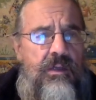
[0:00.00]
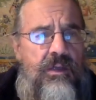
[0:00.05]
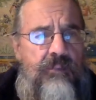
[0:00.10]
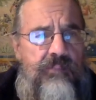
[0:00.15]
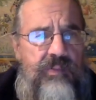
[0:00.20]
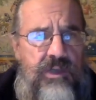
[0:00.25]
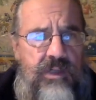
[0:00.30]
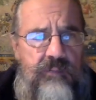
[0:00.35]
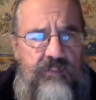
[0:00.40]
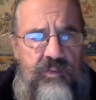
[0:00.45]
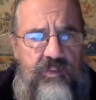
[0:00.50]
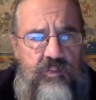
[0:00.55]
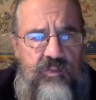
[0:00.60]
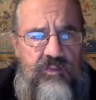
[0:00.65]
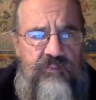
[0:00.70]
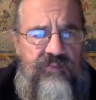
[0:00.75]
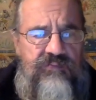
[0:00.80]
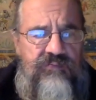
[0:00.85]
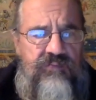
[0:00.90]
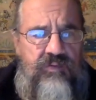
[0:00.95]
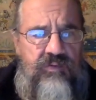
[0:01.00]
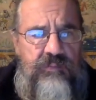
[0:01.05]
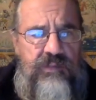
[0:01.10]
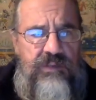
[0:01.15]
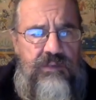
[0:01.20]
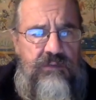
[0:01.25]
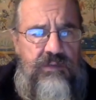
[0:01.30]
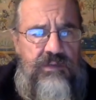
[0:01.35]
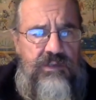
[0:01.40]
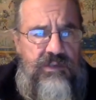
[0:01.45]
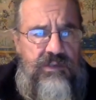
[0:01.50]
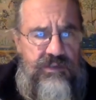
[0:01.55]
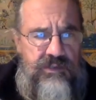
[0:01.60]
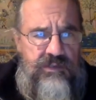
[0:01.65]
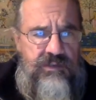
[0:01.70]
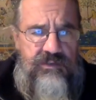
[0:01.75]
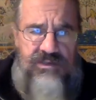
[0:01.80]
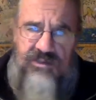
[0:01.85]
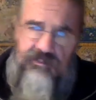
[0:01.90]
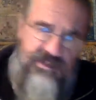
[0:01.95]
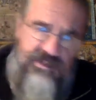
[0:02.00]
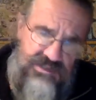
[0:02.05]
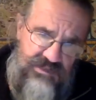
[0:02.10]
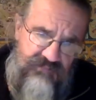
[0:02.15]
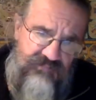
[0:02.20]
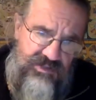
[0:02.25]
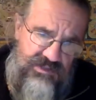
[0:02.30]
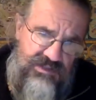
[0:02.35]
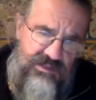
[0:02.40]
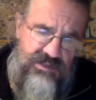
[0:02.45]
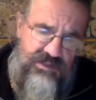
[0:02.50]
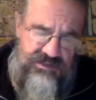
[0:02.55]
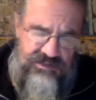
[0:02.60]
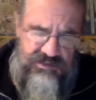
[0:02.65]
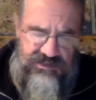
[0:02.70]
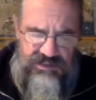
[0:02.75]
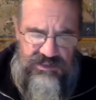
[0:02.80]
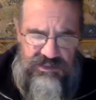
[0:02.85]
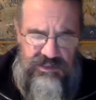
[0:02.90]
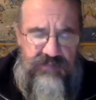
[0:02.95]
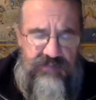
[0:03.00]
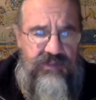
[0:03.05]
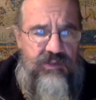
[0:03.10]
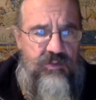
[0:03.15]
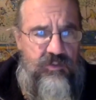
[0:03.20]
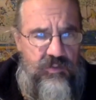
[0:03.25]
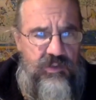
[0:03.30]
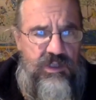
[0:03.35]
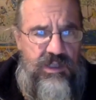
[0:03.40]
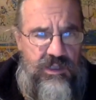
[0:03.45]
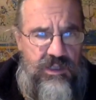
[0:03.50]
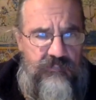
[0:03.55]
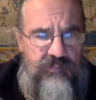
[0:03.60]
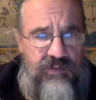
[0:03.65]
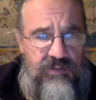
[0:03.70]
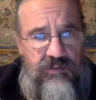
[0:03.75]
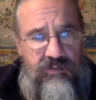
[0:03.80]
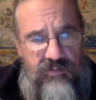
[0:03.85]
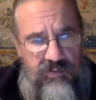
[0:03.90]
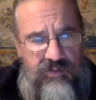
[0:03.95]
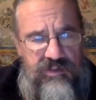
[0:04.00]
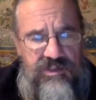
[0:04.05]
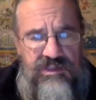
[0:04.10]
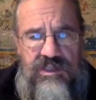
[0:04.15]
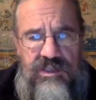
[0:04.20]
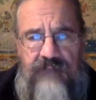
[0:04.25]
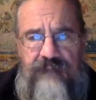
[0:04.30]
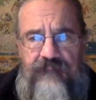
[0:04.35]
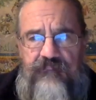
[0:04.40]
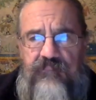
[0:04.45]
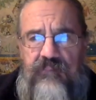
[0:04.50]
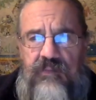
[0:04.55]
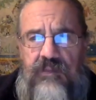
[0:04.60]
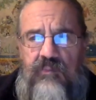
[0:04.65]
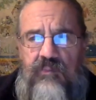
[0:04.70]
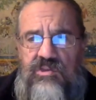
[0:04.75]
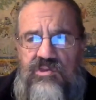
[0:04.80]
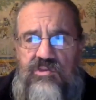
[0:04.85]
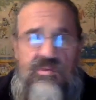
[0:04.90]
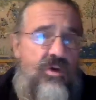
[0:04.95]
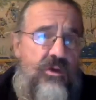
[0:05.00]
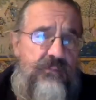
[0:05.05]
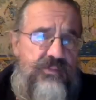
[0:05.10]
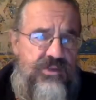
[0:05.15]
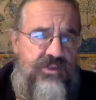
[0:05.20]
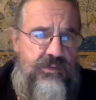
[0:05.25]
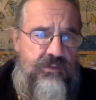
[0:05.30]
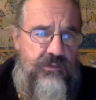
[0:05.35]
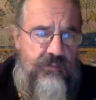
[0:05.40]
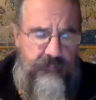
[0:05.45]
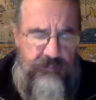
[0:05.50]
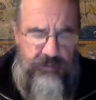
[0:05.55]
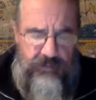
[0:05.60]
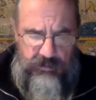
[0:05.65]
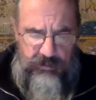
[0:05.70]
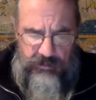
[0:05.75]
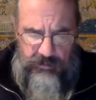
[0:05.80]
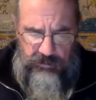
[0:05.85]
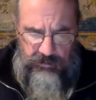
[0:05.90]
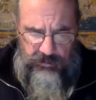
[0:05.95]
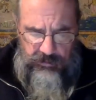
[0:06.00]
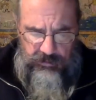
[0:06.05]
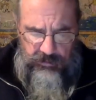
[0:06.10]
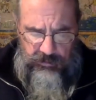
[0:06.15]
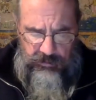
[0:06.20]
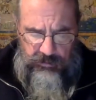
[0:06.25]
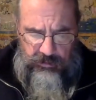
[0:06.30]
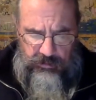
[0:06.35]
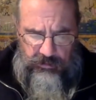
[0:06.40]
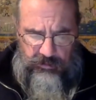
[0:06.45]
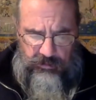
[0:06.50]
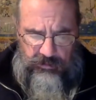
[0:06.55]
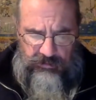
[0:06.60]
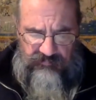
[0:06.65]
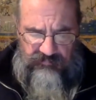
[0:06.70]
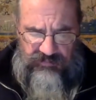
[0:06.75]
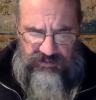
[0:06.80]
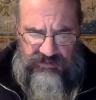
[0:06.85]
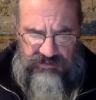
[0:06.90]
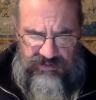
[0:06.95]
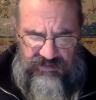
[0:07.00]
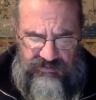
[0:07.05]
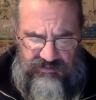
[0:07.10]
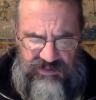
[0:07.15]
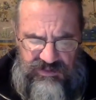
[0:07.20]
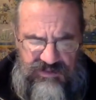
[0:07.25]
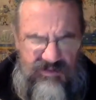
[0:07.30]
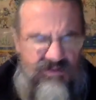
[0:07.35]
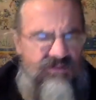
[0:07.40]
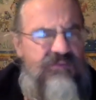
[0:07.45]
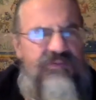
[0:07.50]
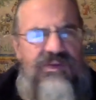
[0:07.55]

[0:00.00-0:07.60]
a Brahman will perform a yajna specific to that desire. They're called kamya, the third type, which are optional. So these are all